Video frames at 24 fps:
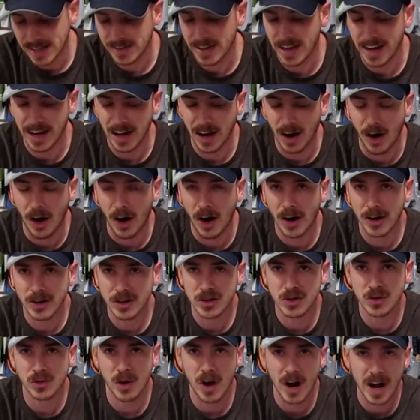they are
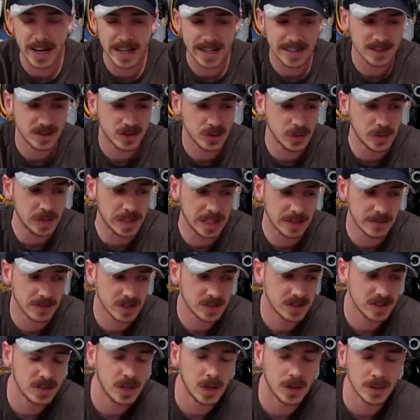trying to give
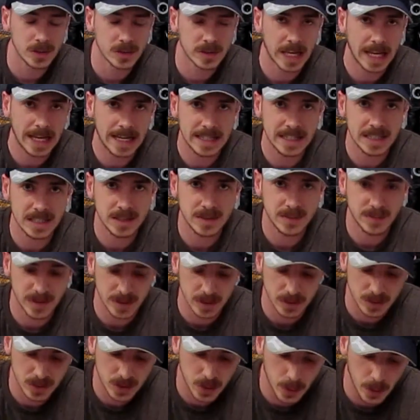us an old 80s
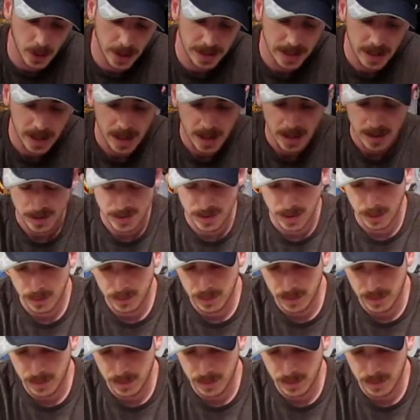feel toy. So